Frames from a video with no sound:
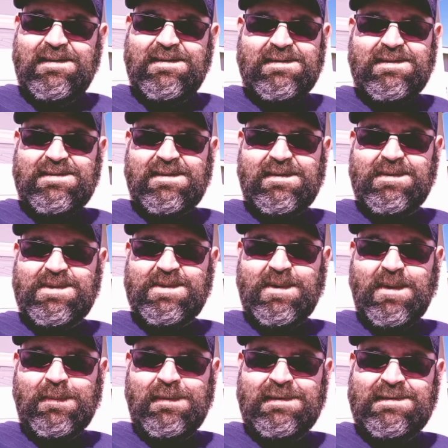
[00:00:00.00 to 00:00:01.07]
Just a little short
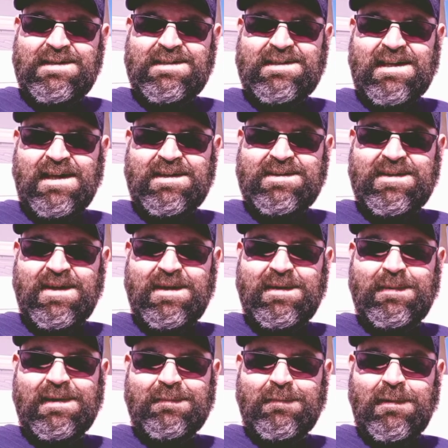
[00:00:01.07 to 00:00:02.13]
one, just to kind of show you
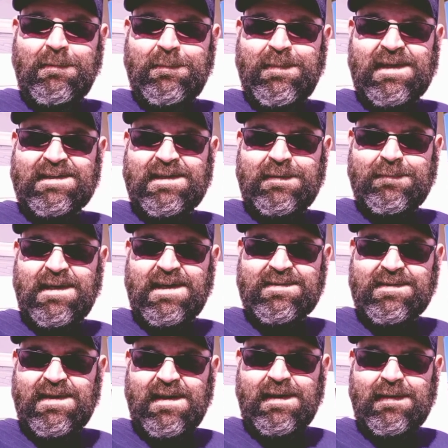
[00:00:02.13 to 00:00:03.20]
what we picked up
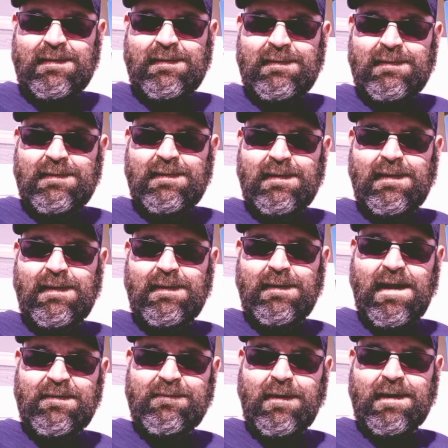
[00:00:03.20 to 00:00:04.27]
yesterday
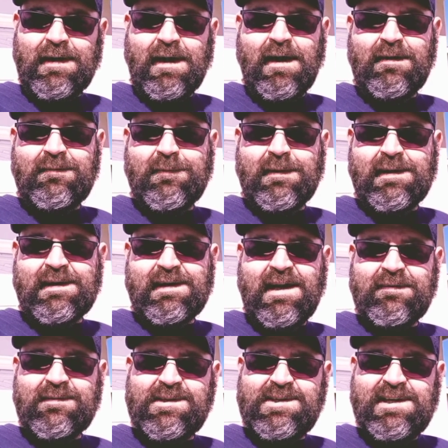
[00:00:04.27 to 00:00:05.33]
after I got off work and
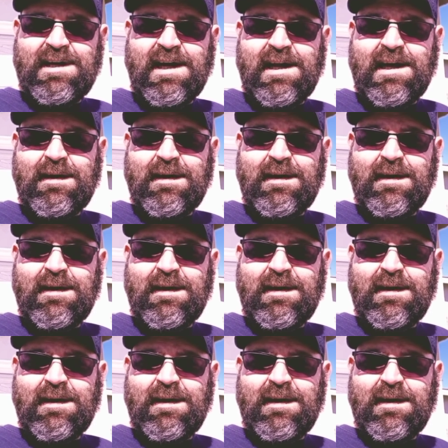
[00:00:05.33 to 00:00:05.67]
after she got out of